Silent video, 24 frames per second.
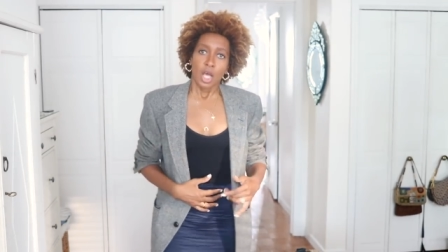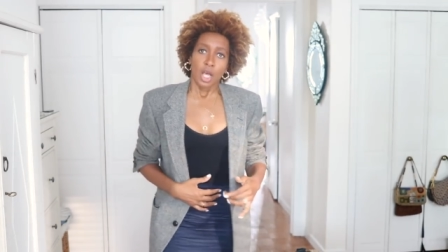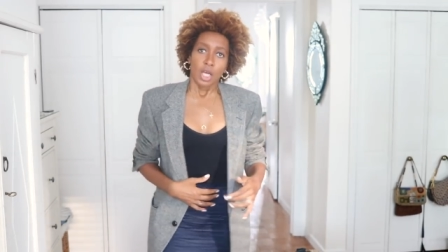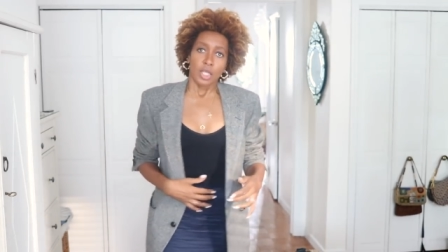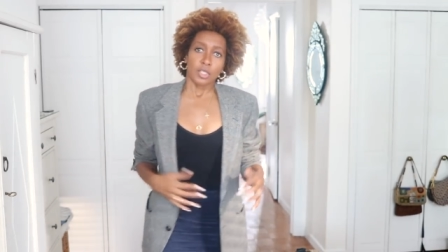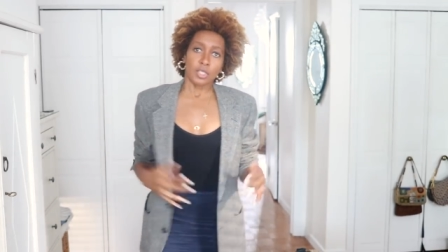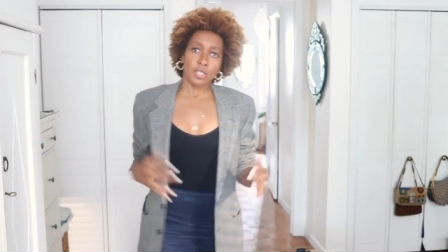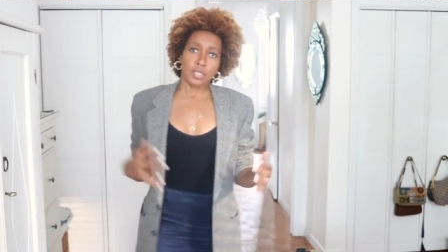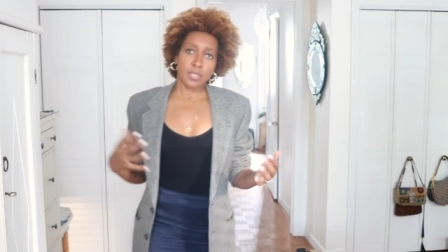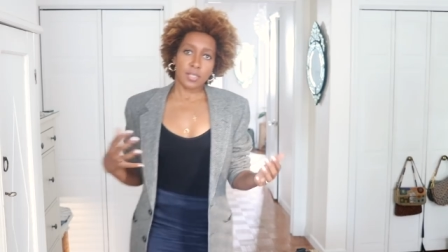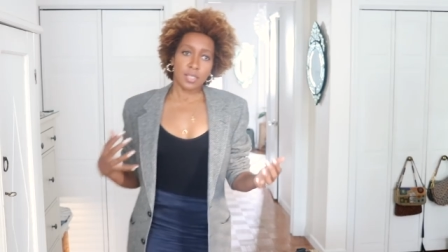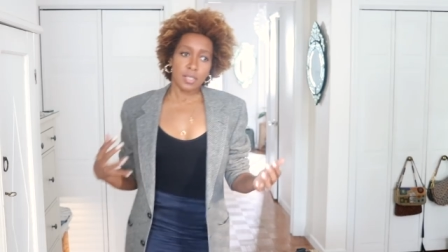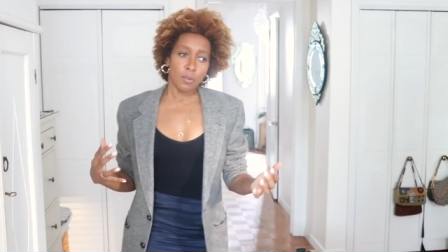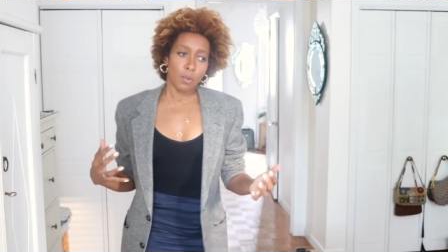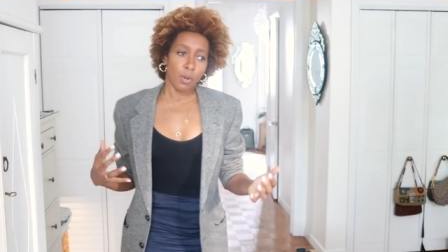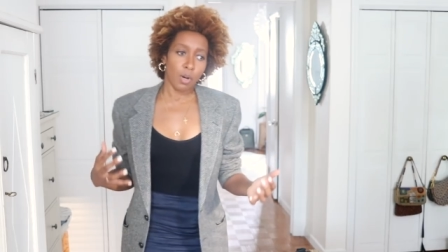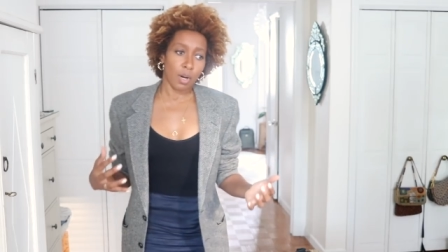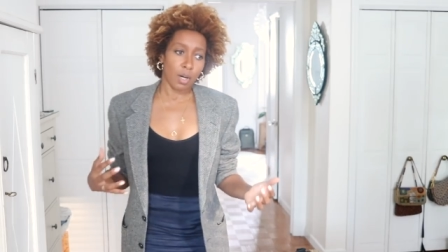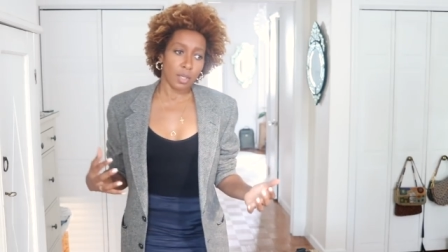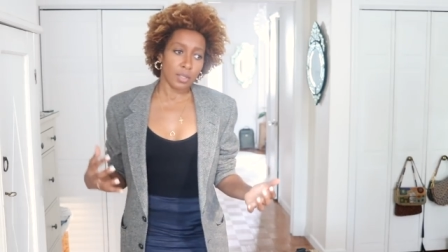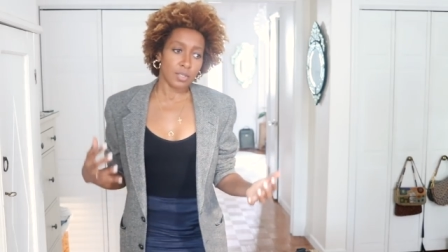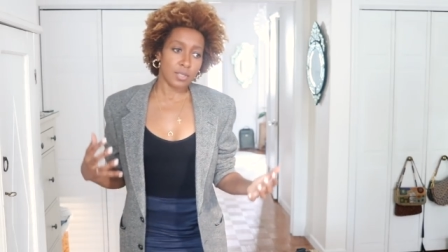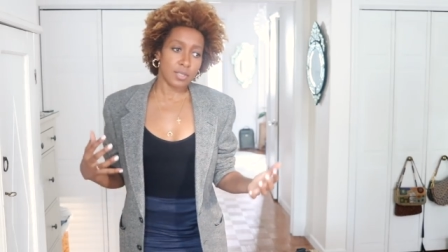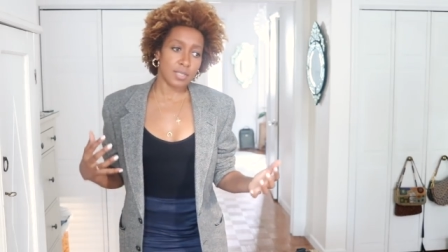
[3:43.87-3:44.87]
And you see
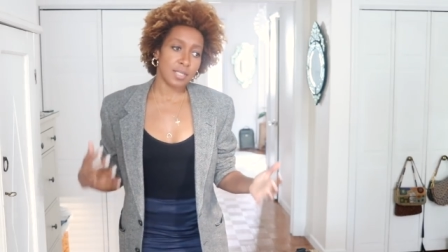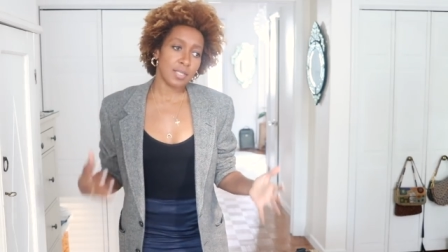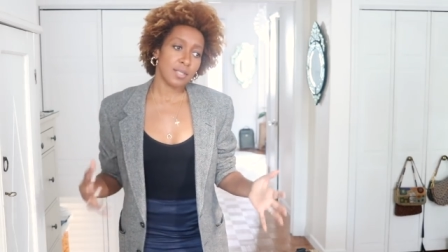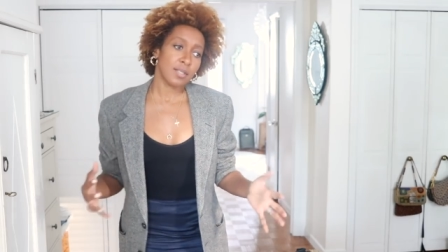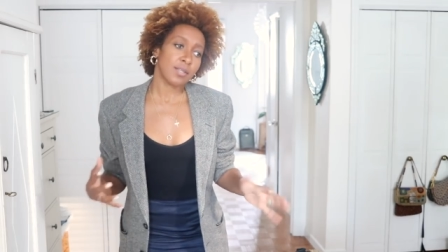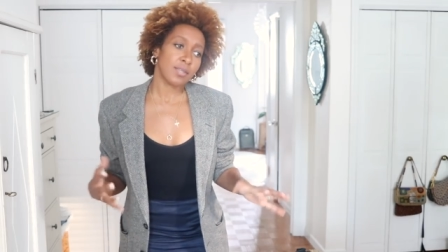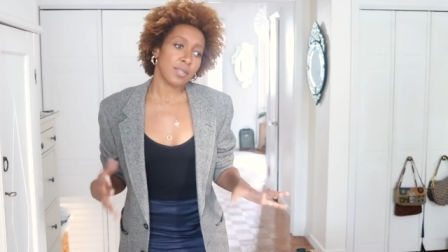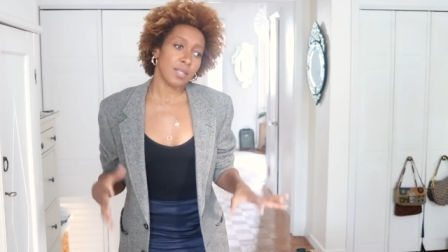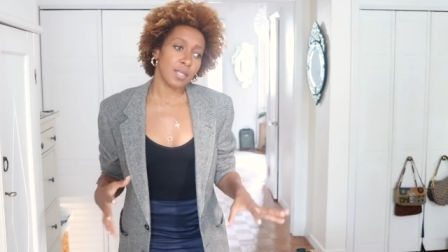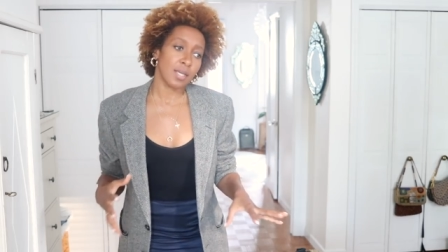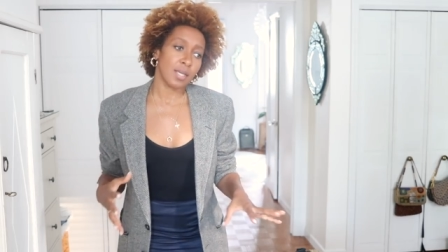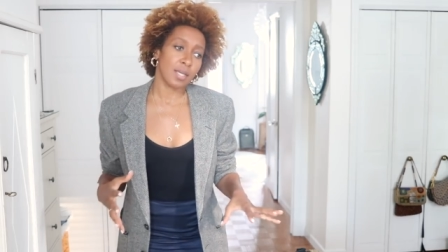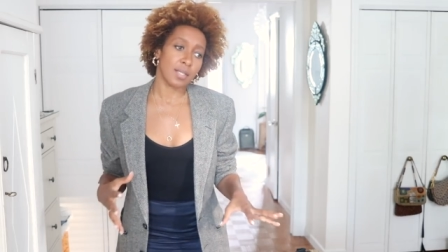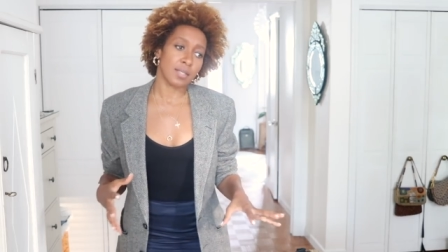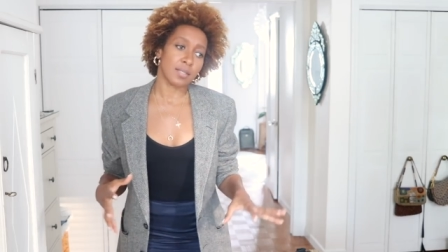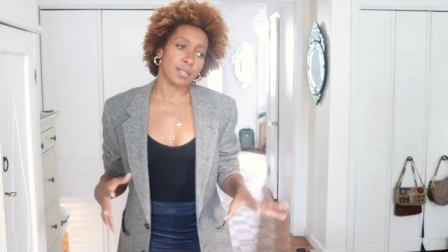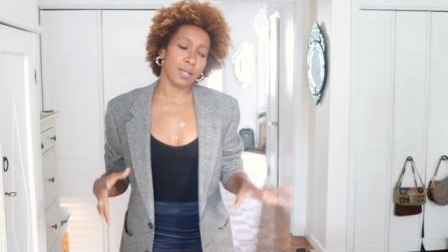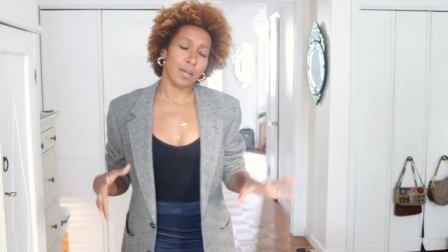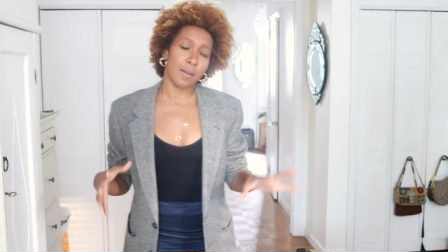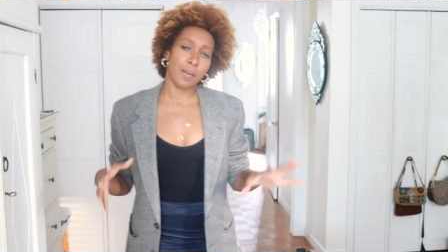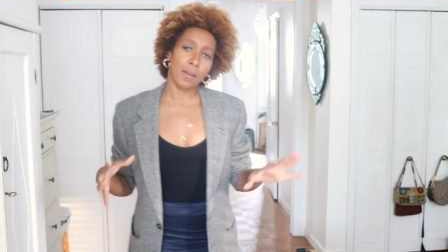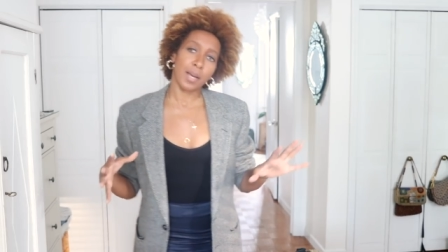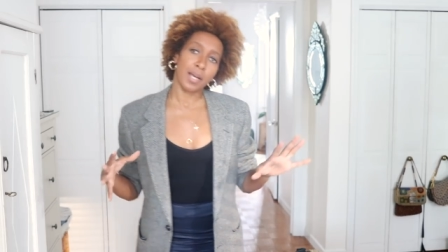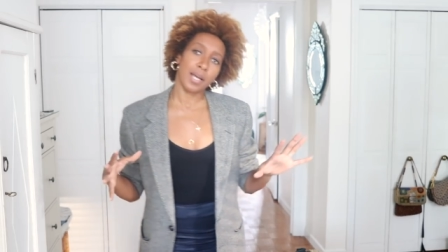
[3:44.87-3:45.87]
what? You see, the thing is,
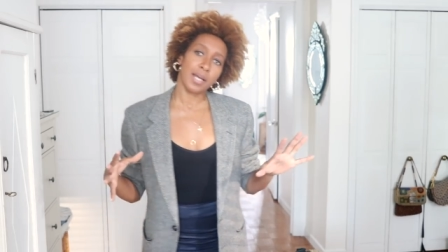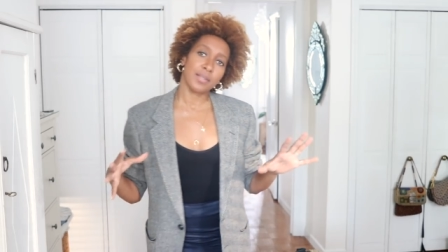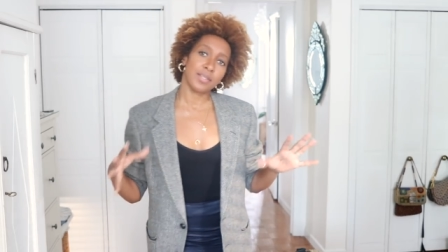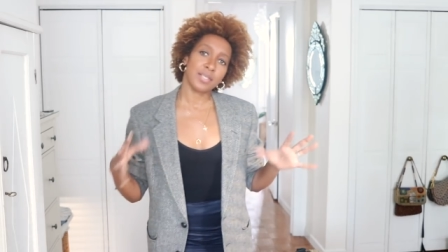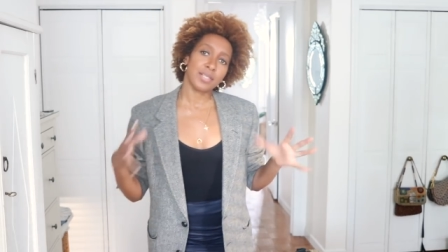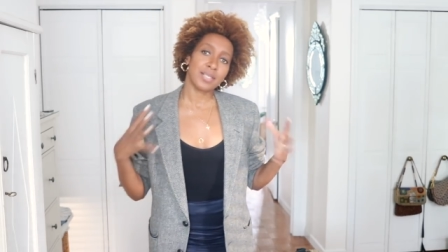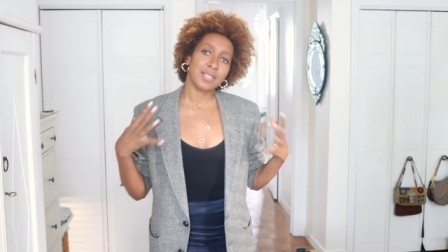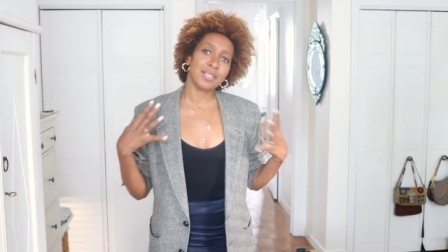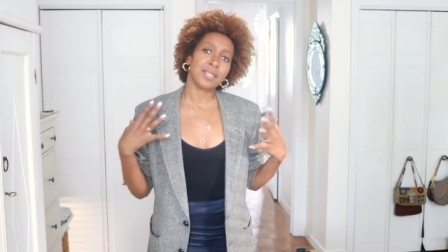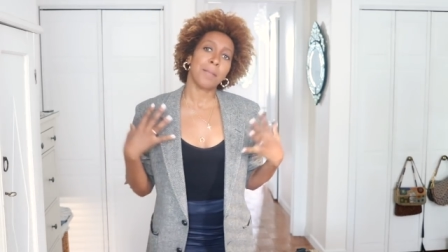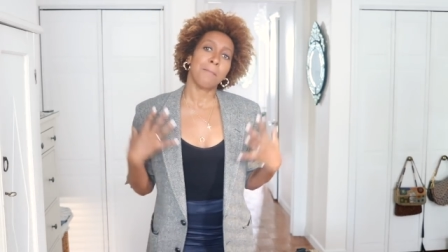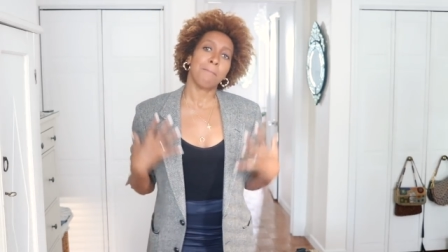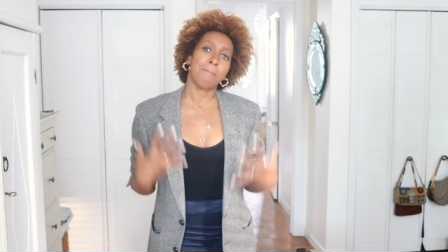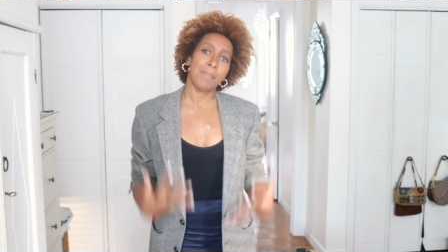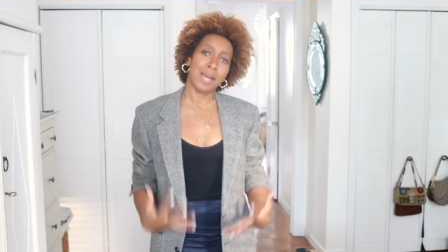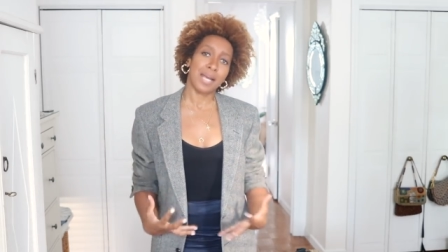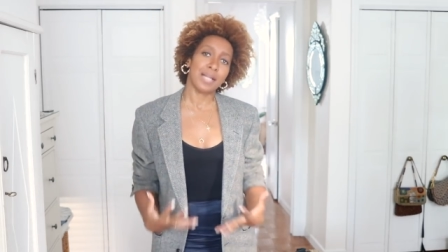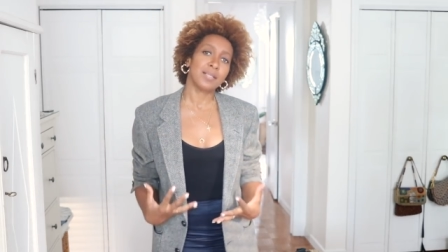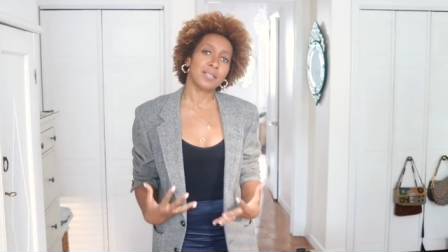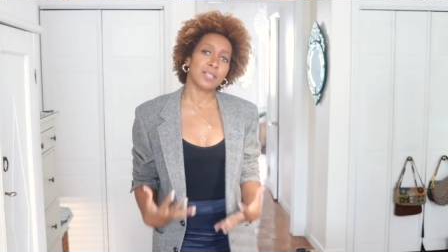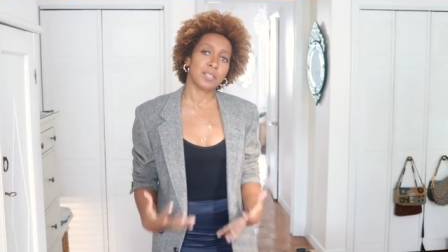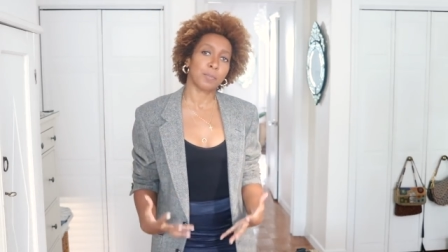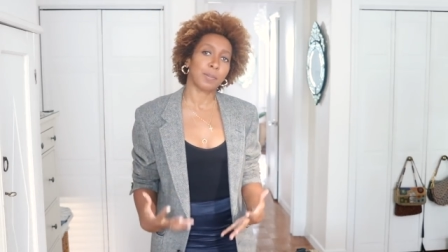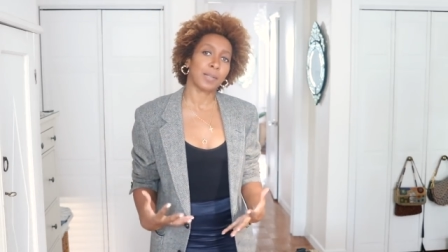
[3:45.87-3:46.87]
this is a
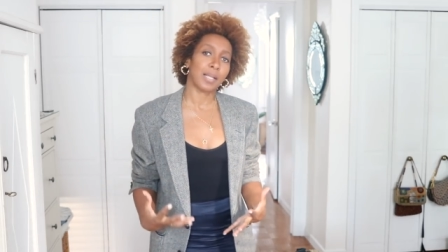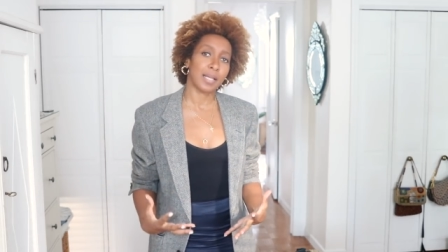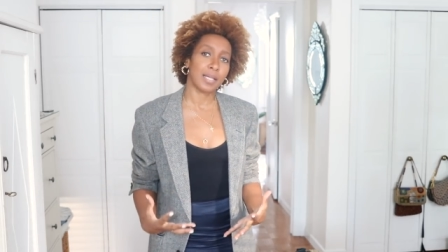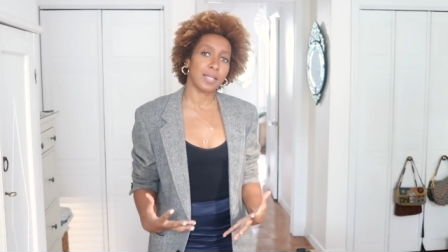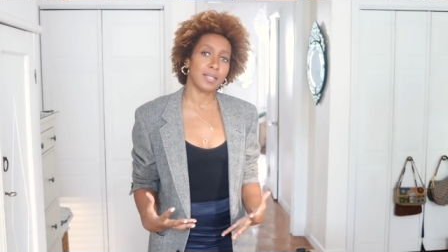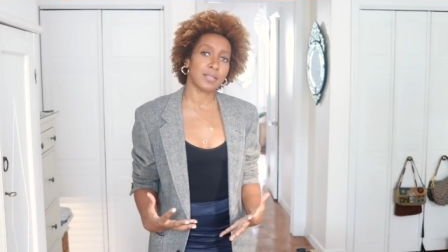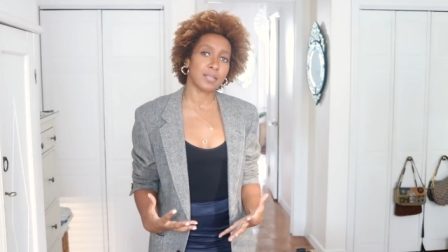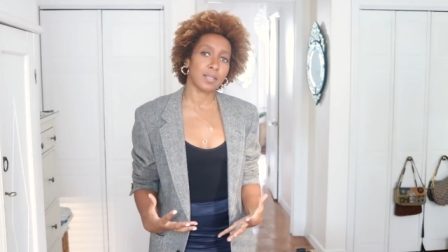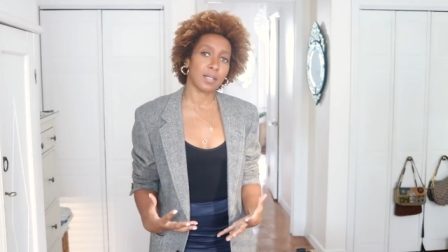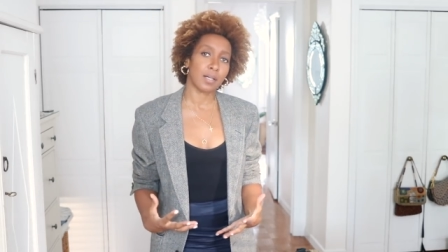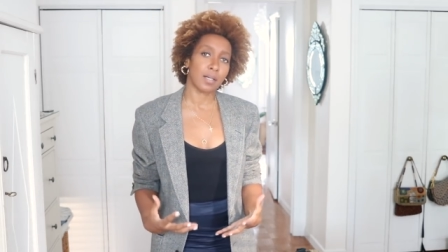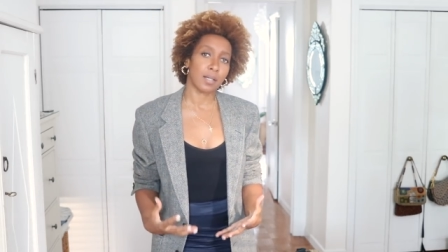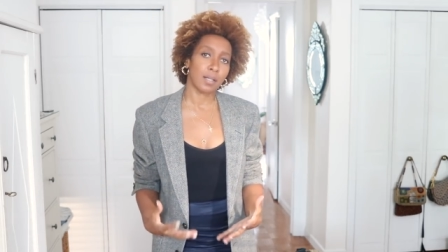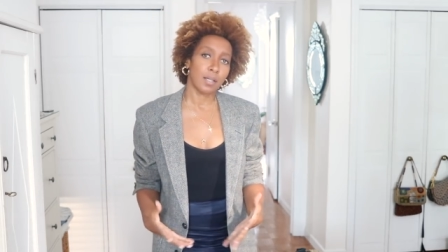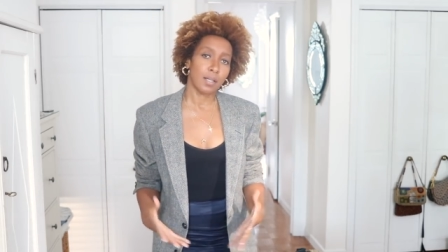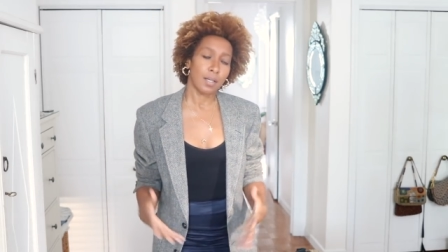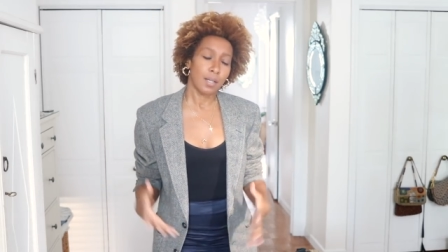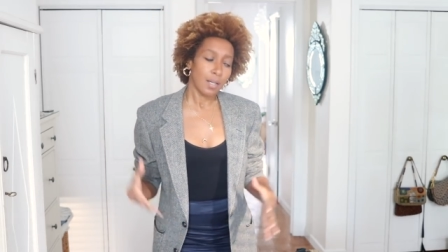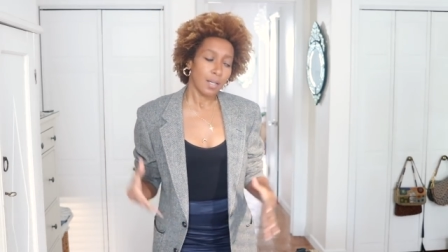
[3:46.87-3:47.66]
men's blazer.